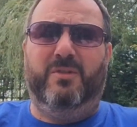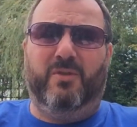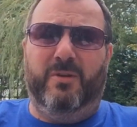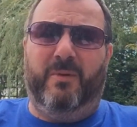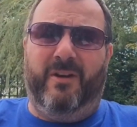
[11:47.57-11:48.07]

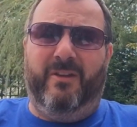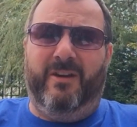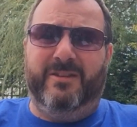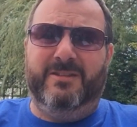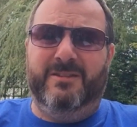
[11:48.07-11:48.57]
You've got to buy
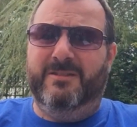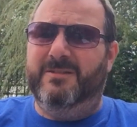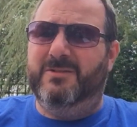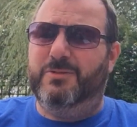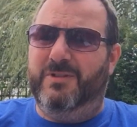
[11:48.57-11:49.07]
that, haven't you?
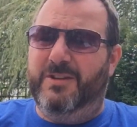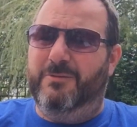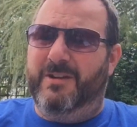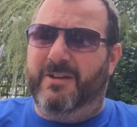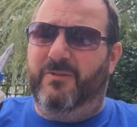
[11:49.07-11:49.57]
20
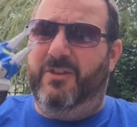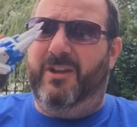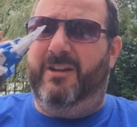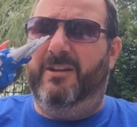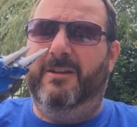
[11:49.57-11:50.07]
quid for
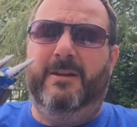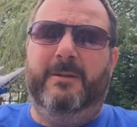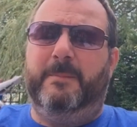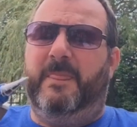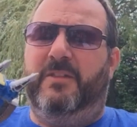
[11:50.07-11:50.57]
that?
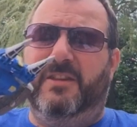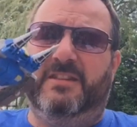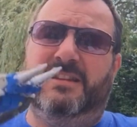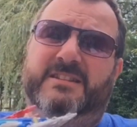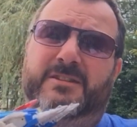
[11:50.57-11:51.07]
I
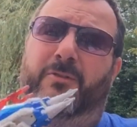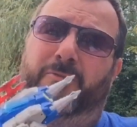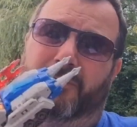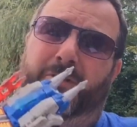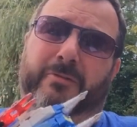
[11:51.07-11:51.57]
think these
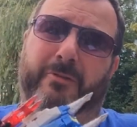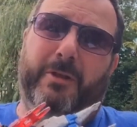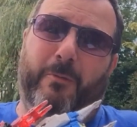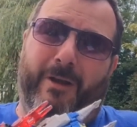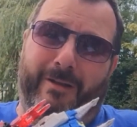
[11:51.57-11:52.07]
sold really,
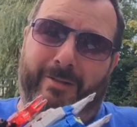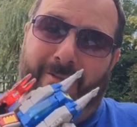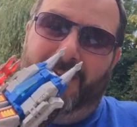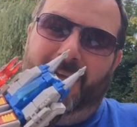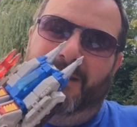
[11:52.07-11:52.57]
really
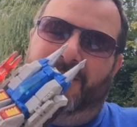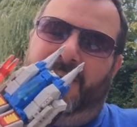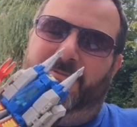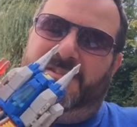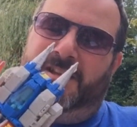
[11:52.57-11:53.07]
well.
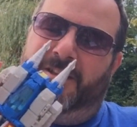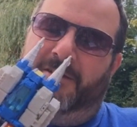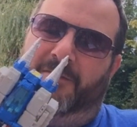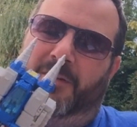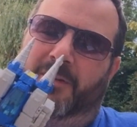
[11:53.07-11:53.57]
They were
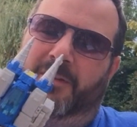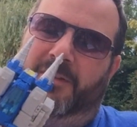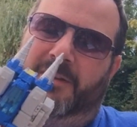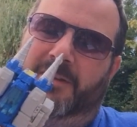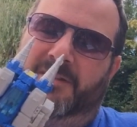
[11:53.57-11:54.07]
selling off a lot
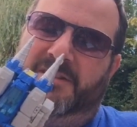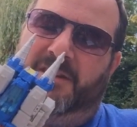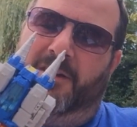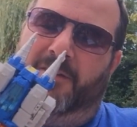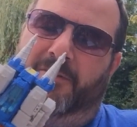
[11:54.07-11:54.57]
of the
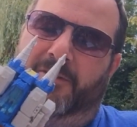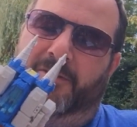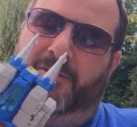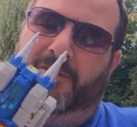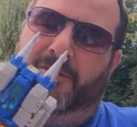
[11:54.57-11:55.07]

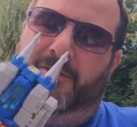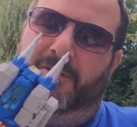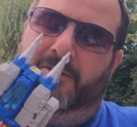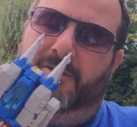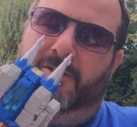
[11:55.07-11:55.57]
Takara
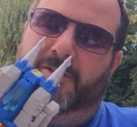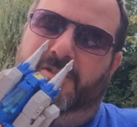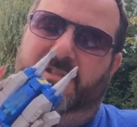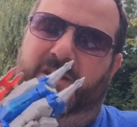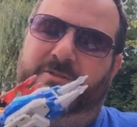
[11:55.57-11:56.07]

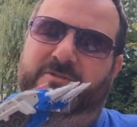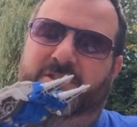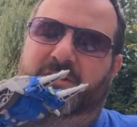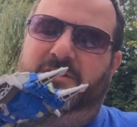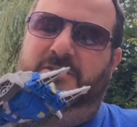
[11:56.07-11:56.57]
Times
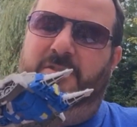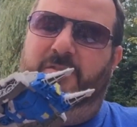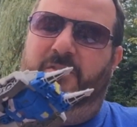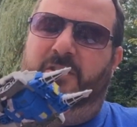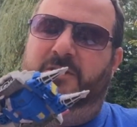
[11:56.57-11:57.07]
Return
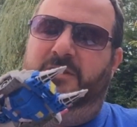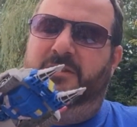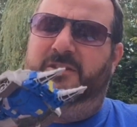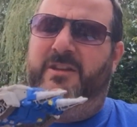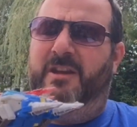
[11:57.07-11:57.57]
stuff, and
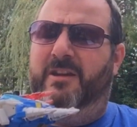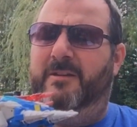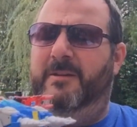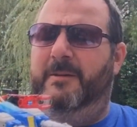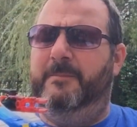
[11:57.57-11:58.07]
yeah,
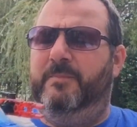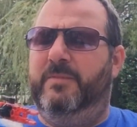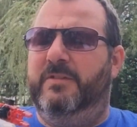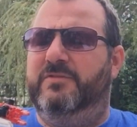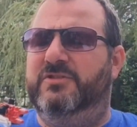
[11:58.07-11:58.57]

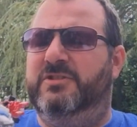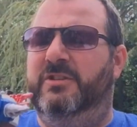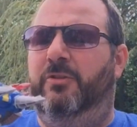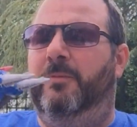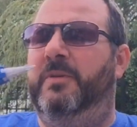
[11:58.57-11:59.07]
just
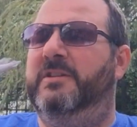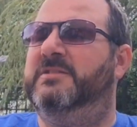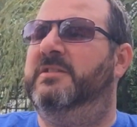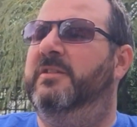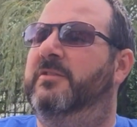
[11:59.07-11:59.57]
the little
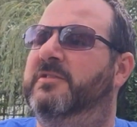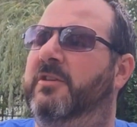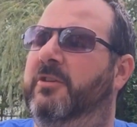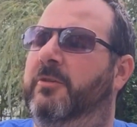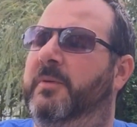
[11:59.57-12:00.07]
bits. I know
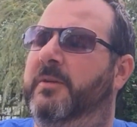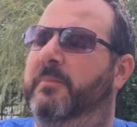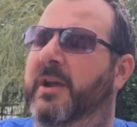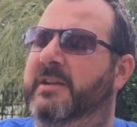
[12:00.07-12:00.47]
it's got a little bit of